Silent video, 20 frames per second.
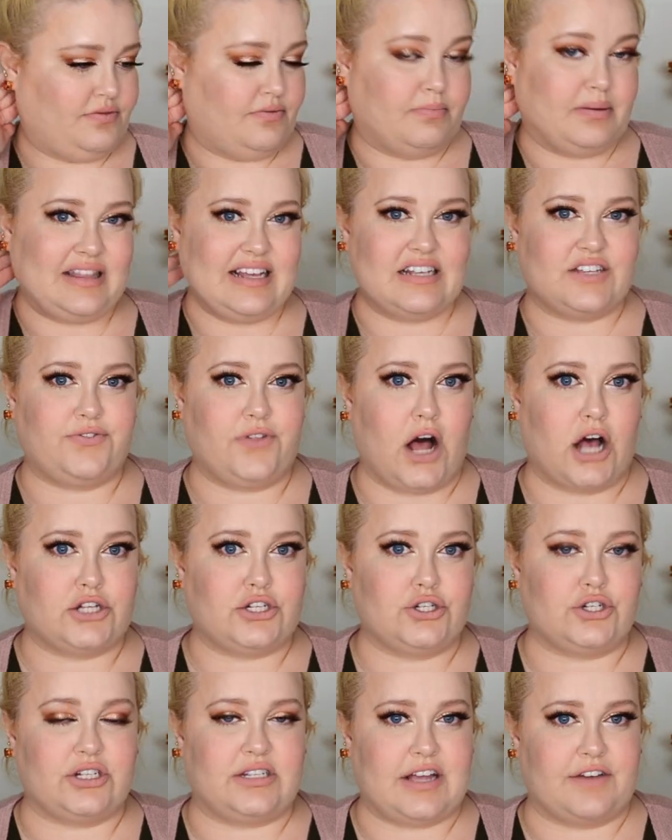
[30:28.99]
But these
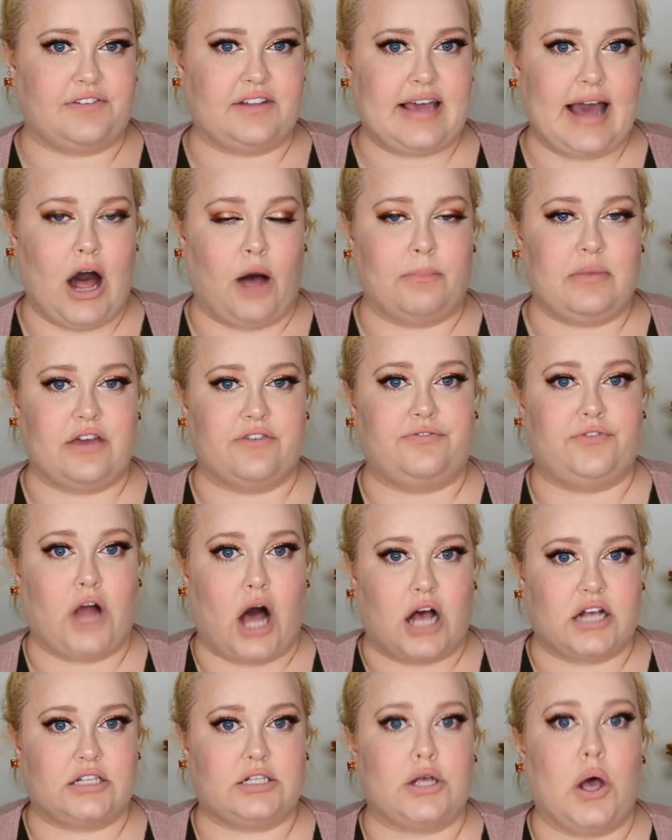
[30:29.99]
flossers definitely help me
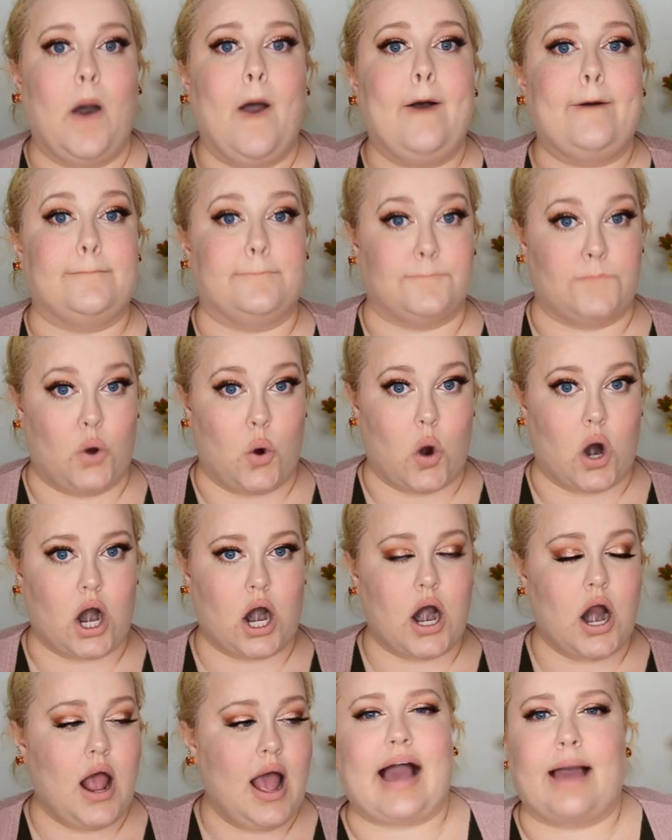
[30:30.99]
floss more.